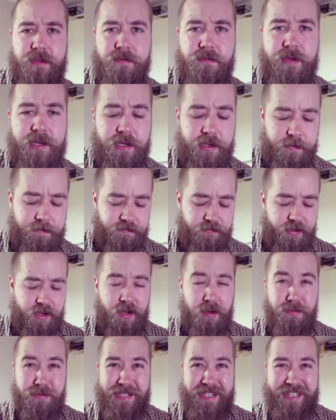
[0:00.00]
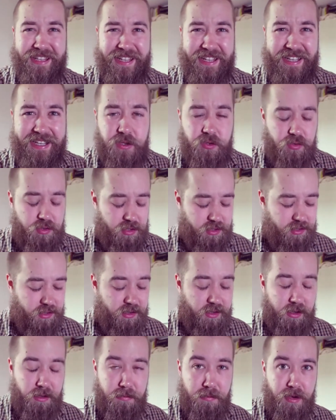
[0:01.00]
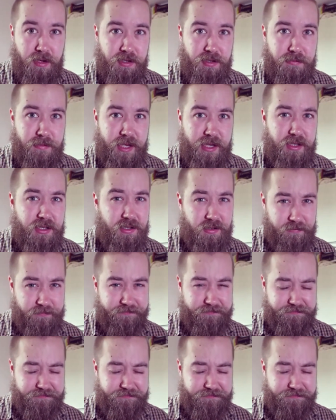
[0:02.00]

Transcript: should really update that intro so that the maps match.